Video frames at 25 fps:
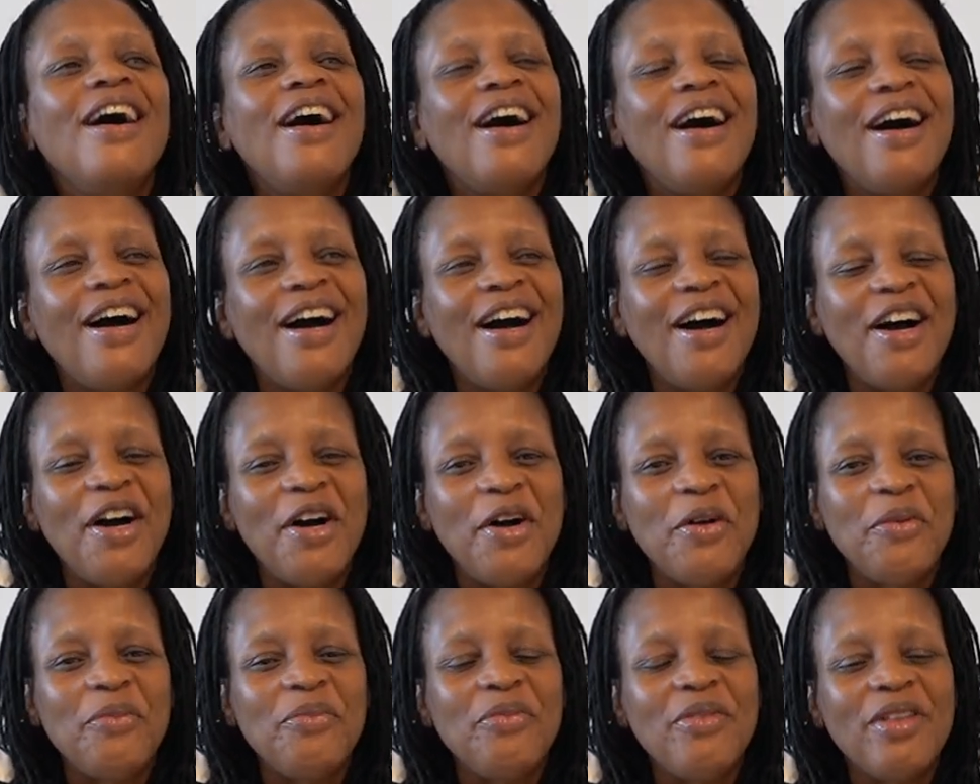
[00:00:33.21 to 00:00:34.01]

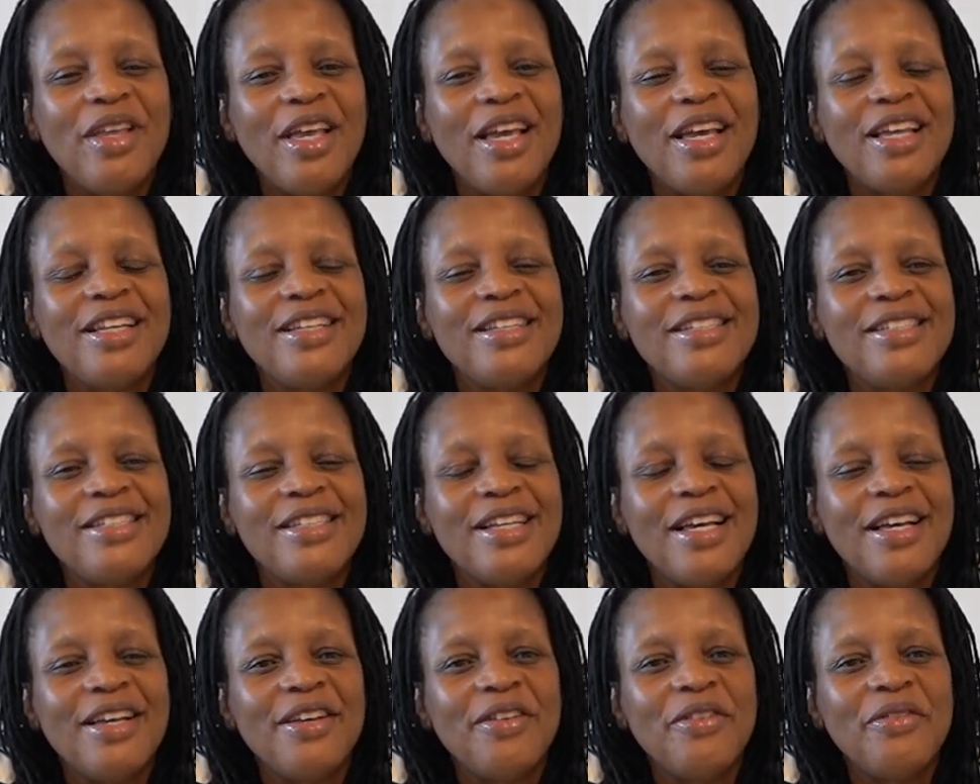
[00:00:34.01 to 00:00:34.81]
And
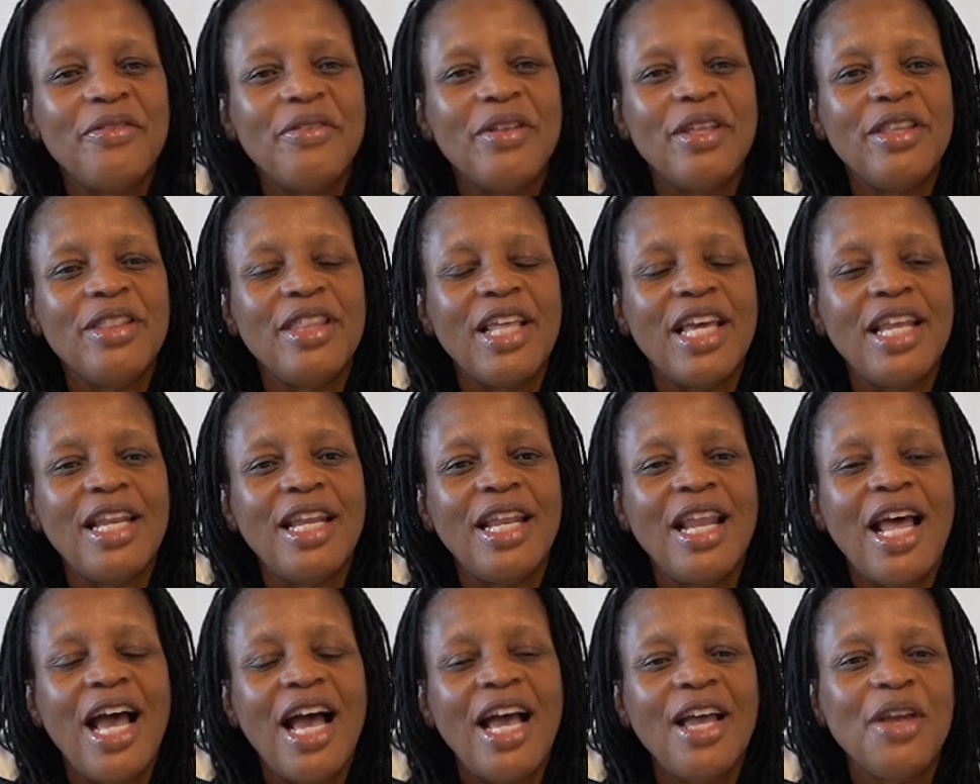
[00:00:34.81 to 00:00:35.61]

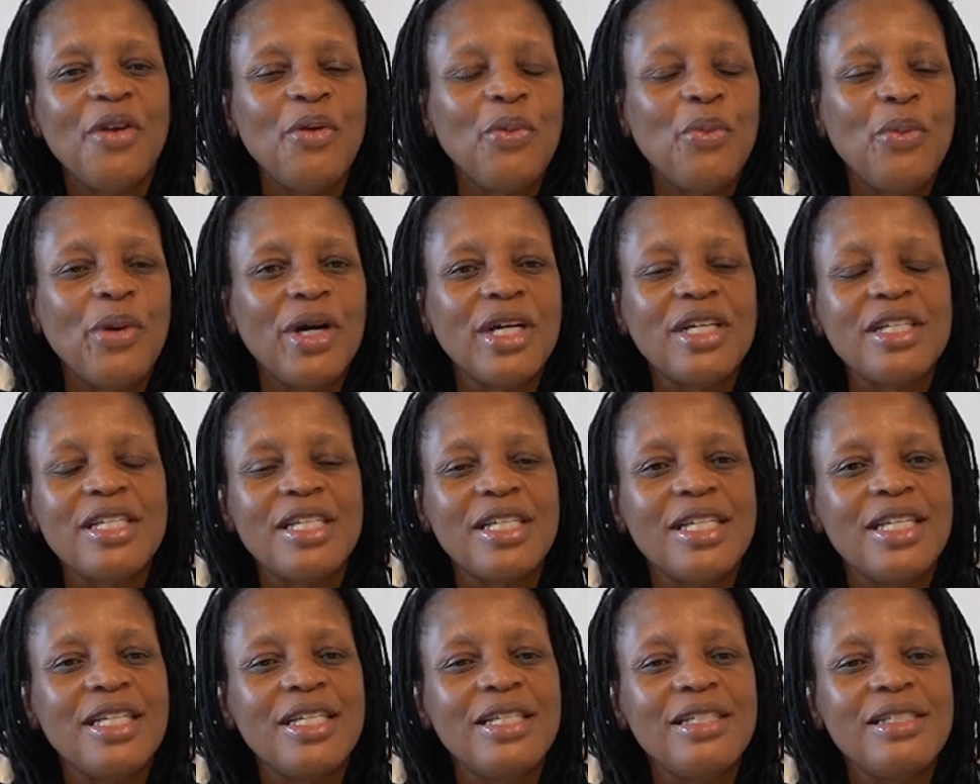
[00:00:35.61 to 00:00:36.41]
then I
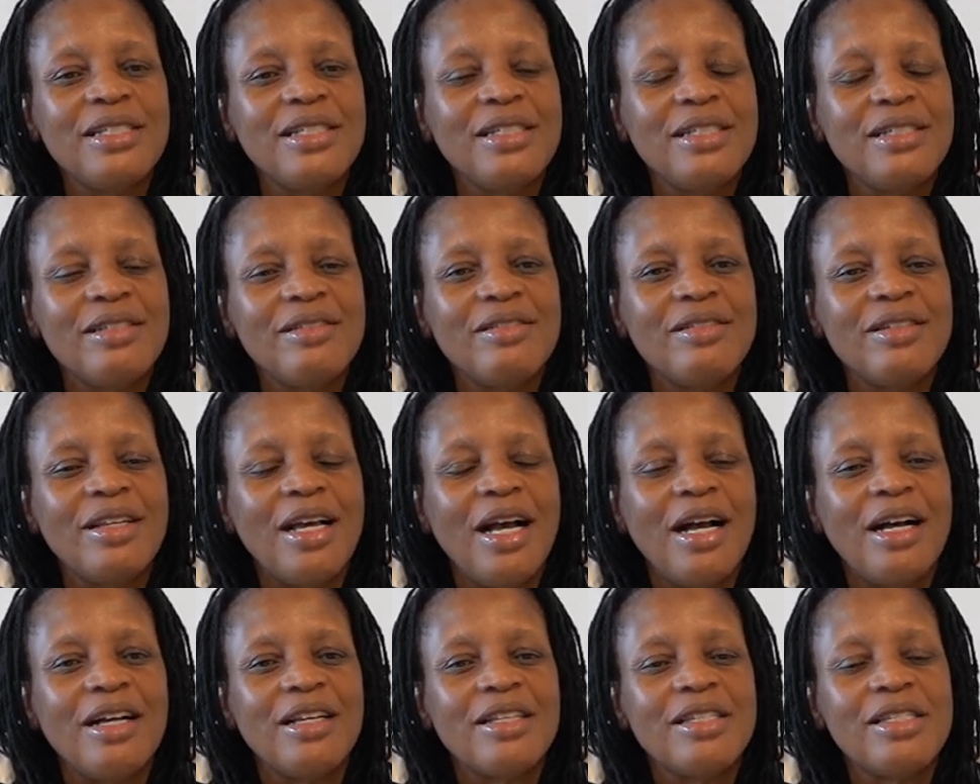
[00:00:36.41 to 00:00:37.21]
worked in
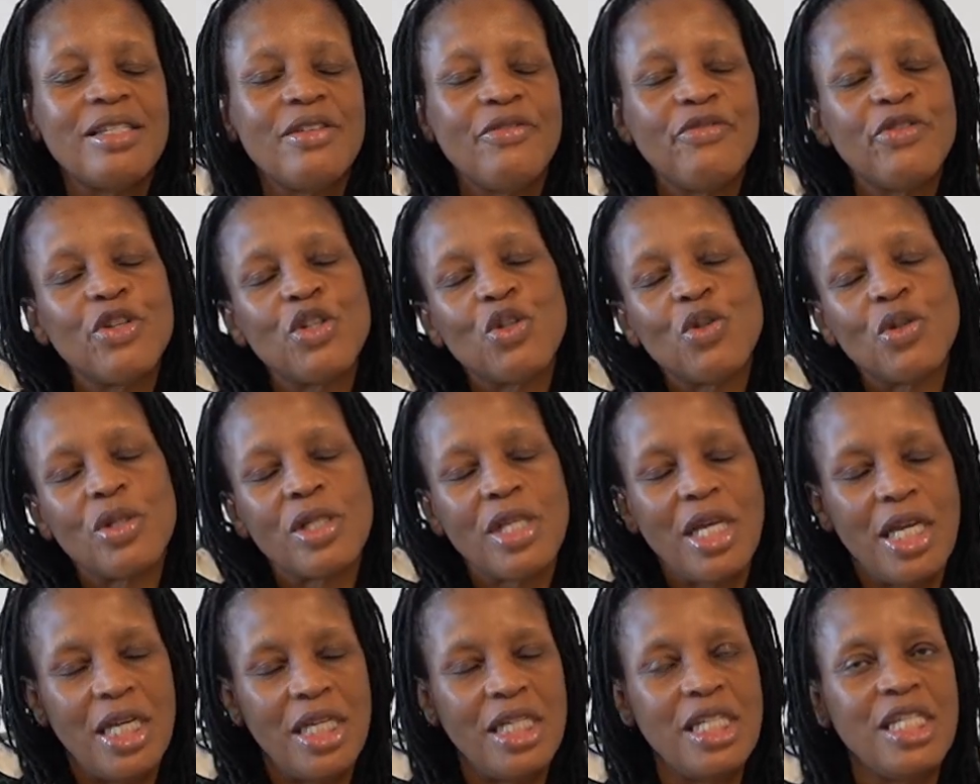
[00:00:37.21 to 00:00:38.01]
civic
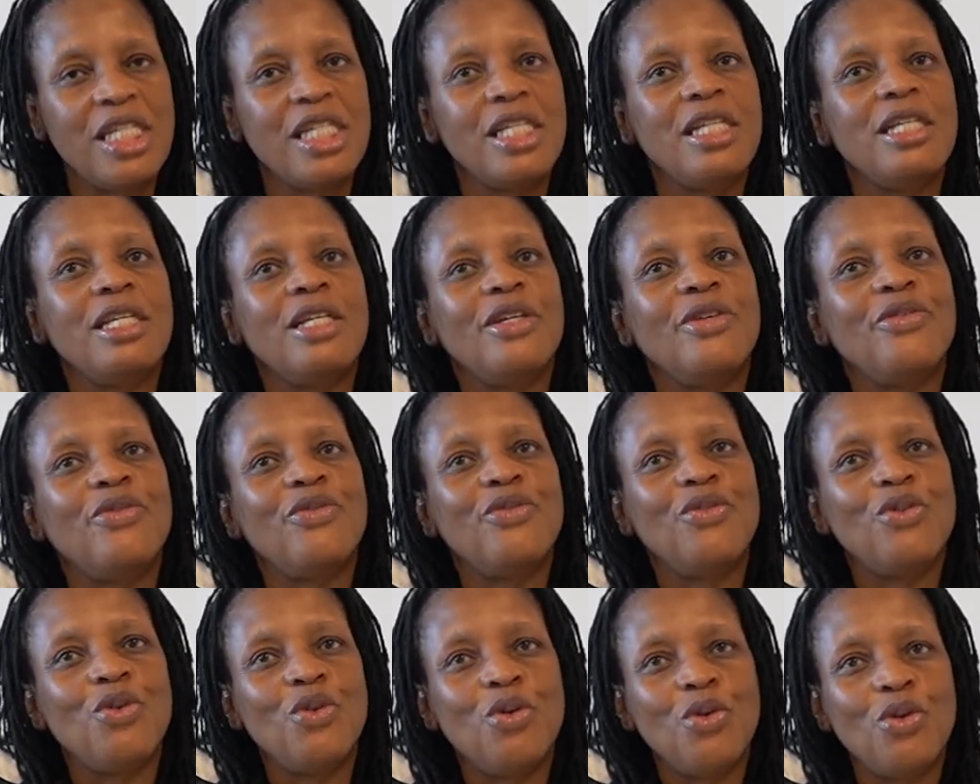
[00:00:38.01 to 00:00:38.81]
society
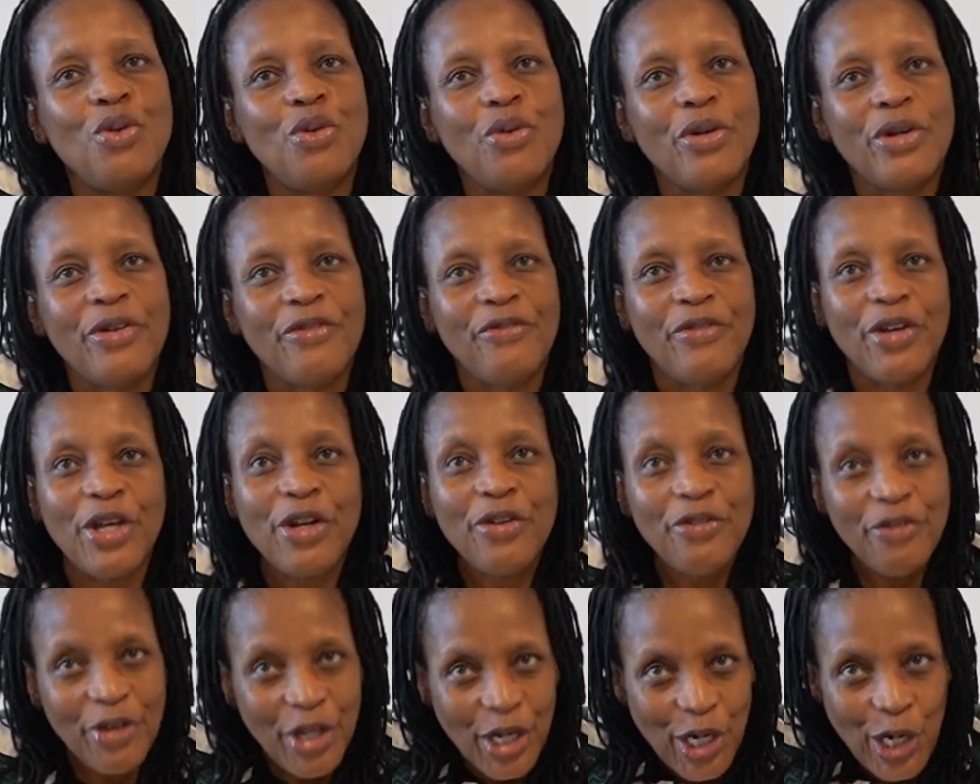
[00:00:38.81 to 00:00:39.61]
for a
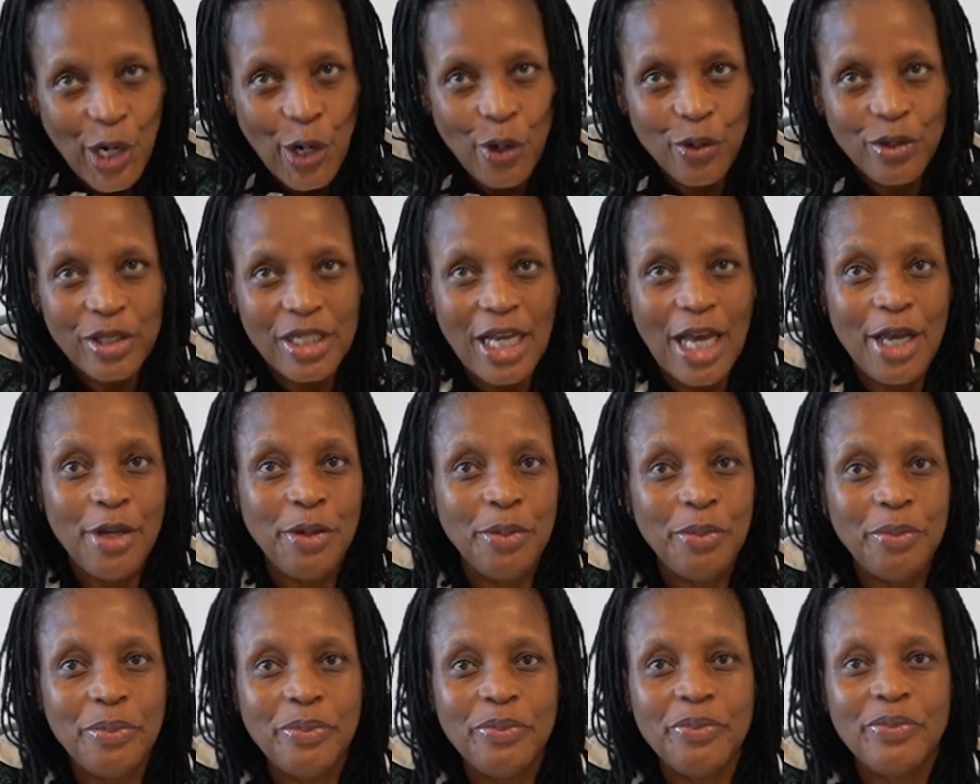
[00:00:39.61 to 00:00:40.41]
very, very long
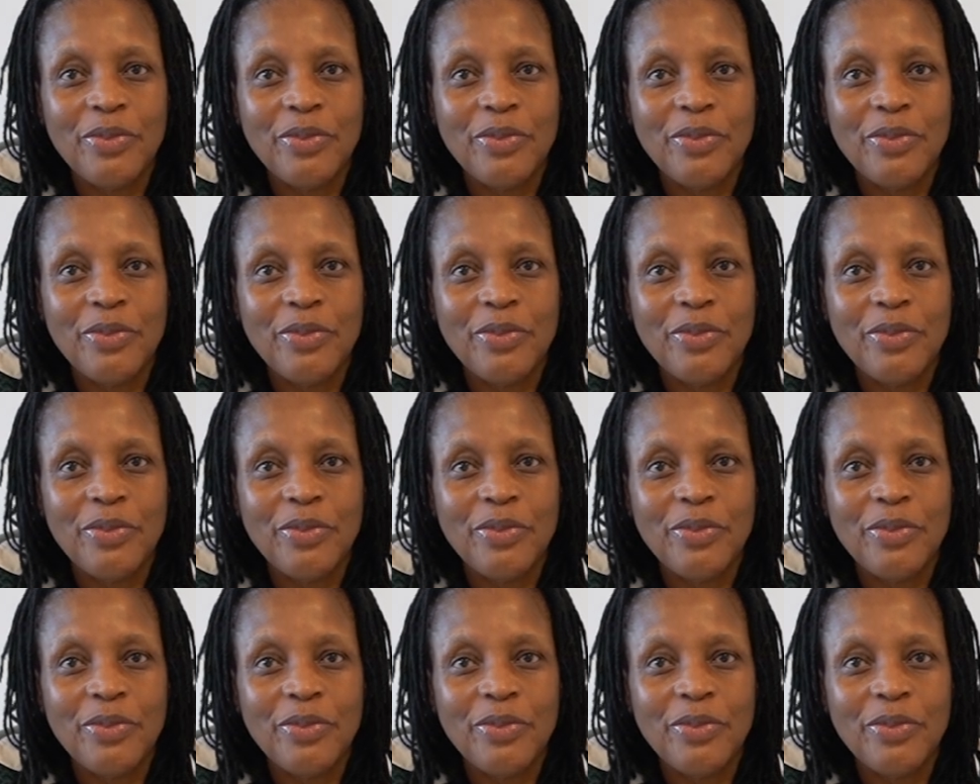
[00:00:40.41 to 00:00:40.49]
time.